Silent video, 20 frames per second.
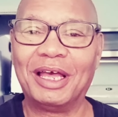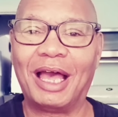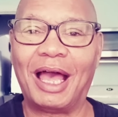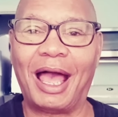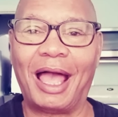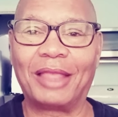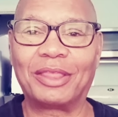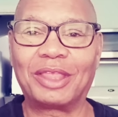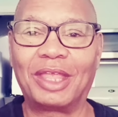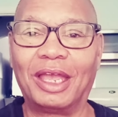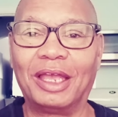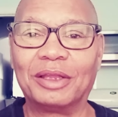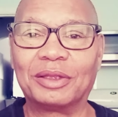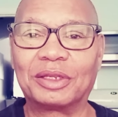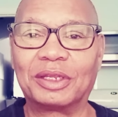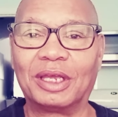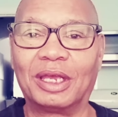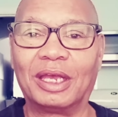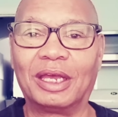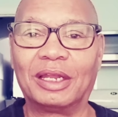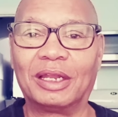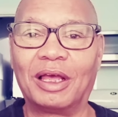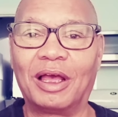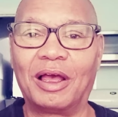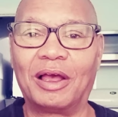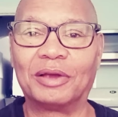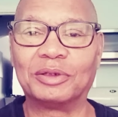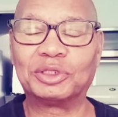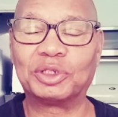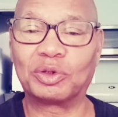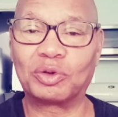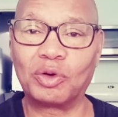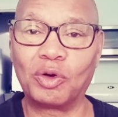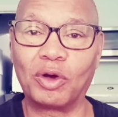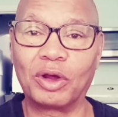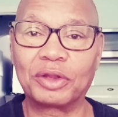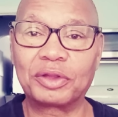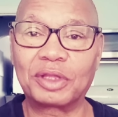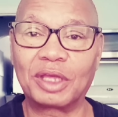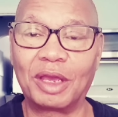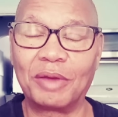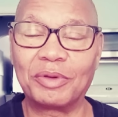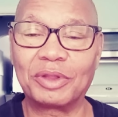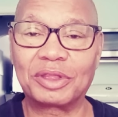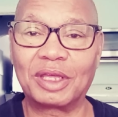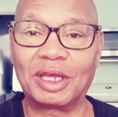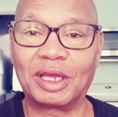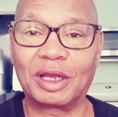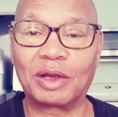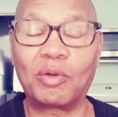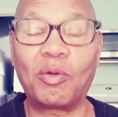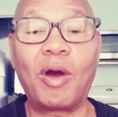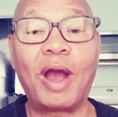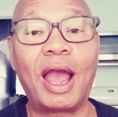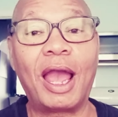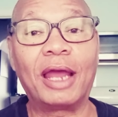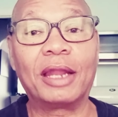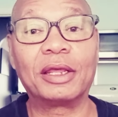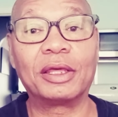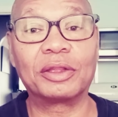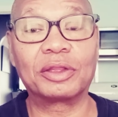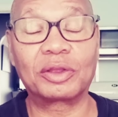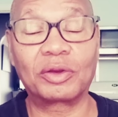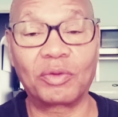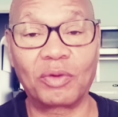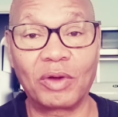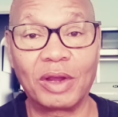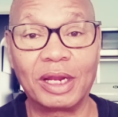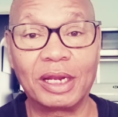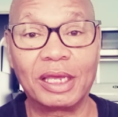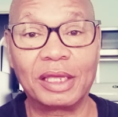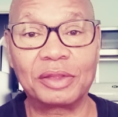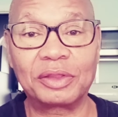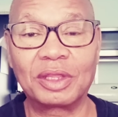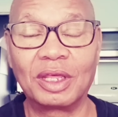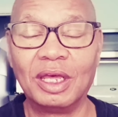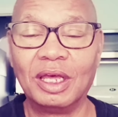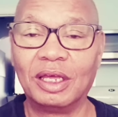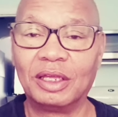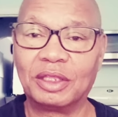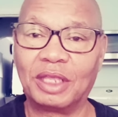I think that Shakur Stevenson quiet his critics,